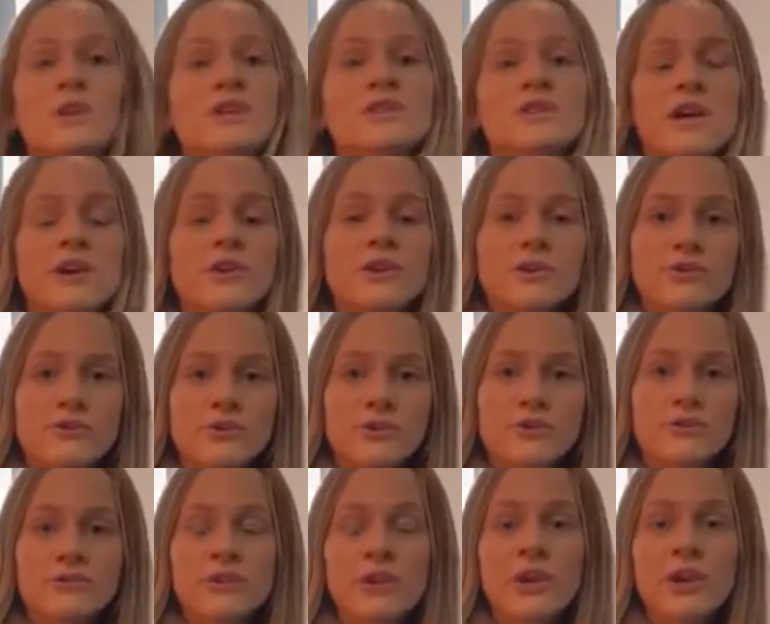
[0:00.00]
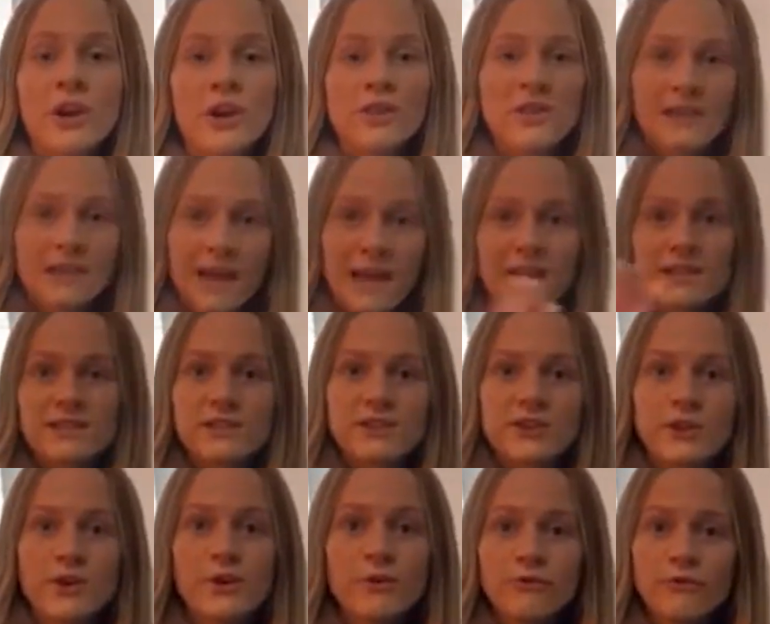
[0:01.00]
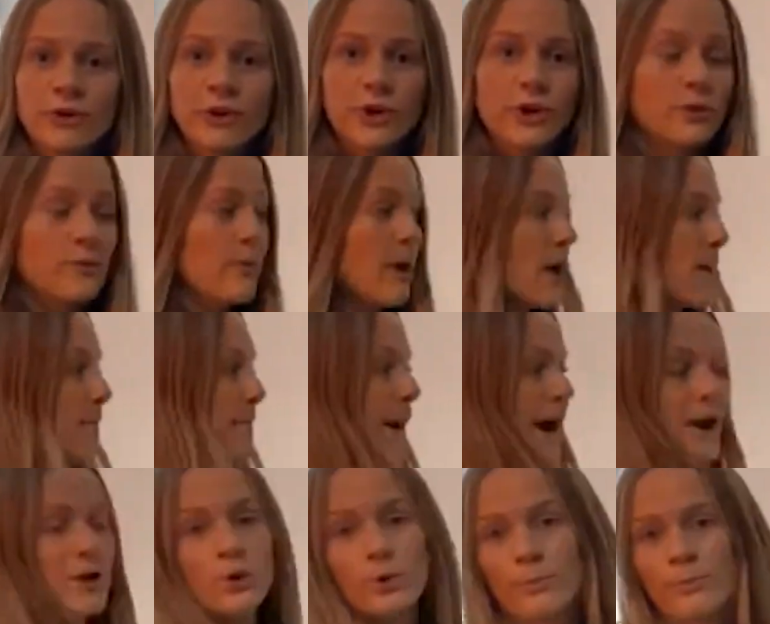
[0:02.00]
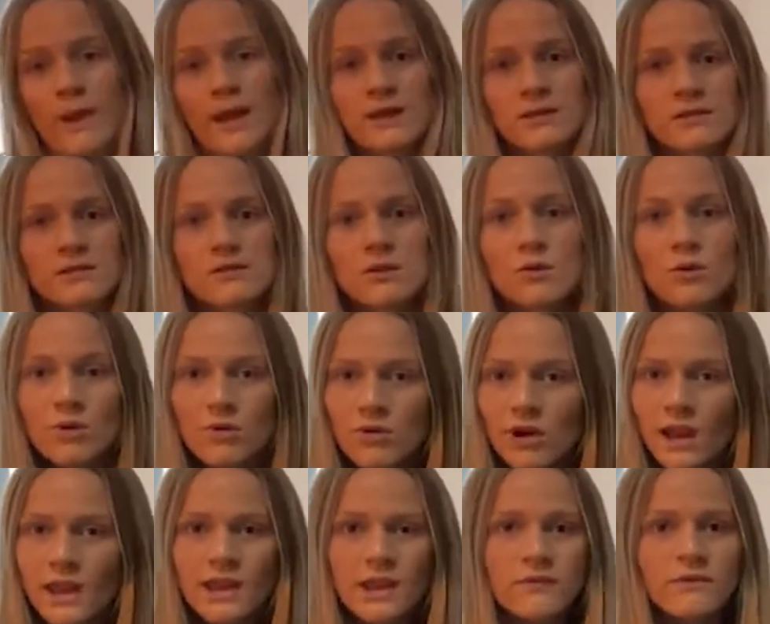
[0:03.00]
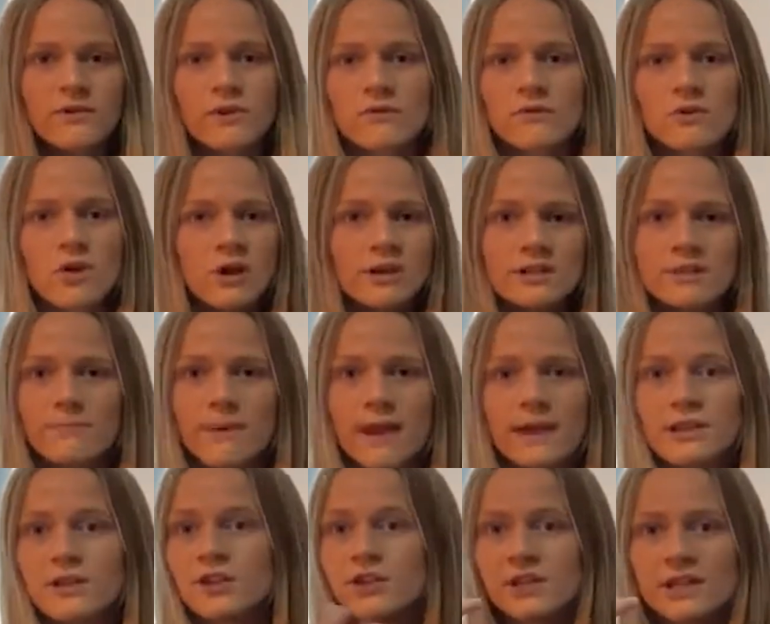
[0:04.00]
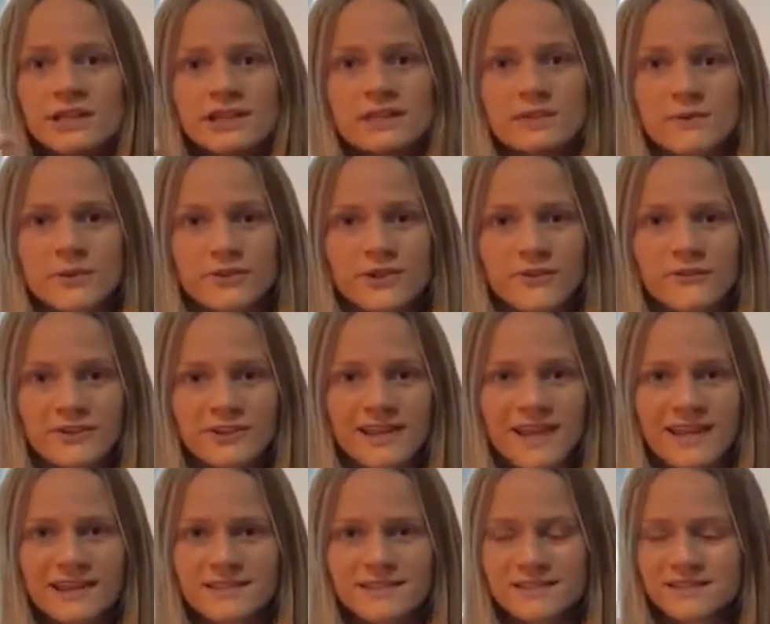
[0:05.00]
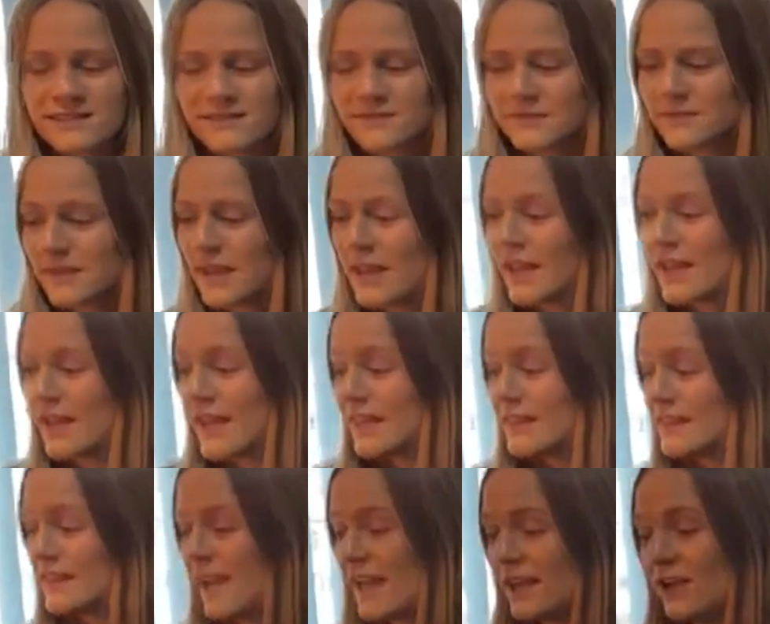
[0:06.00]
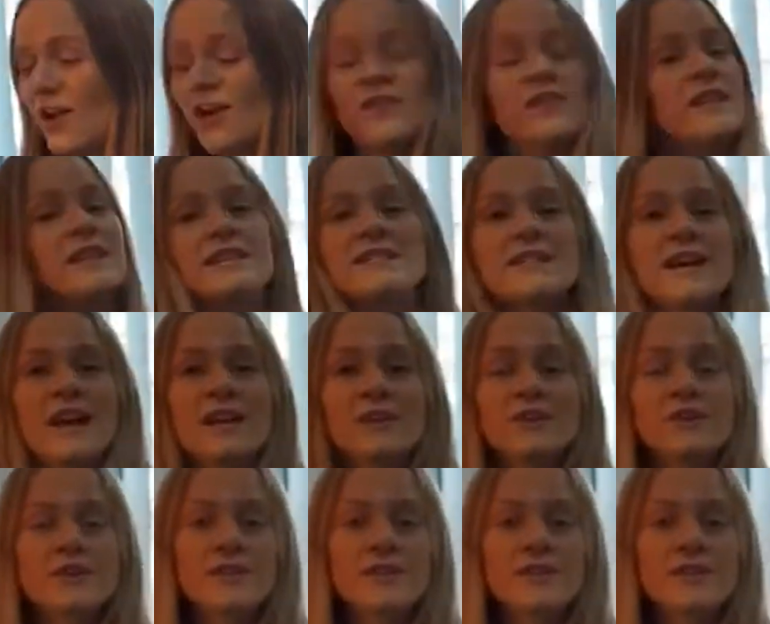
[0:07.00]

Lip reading: that controls the lights to your room by your bed. So great if you've got into bed and you need to switch off your lights. Then on this side, you can